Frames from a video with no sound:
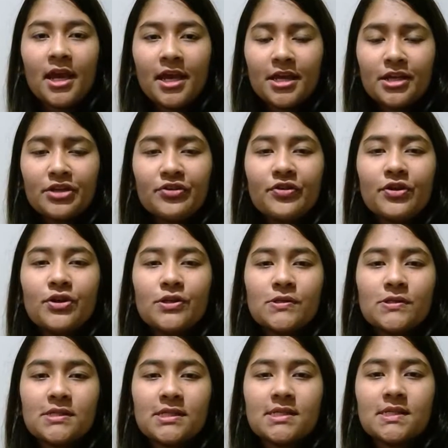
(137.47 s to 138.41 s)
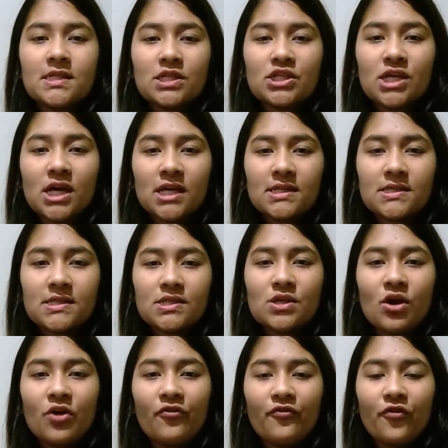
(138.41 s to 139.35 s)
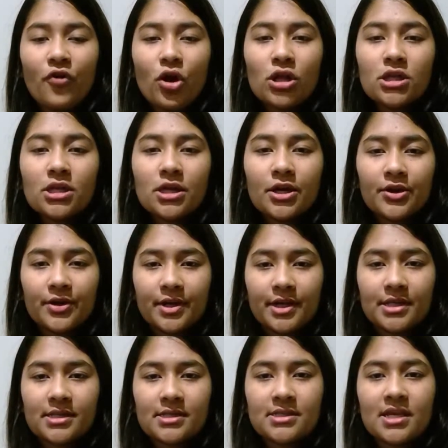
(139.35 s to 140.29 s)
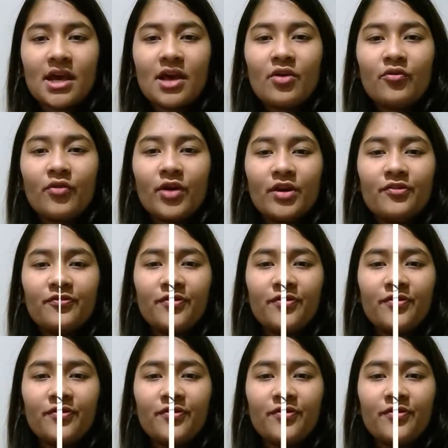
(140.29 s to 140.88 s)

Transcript: It reduces the chances of fault currents when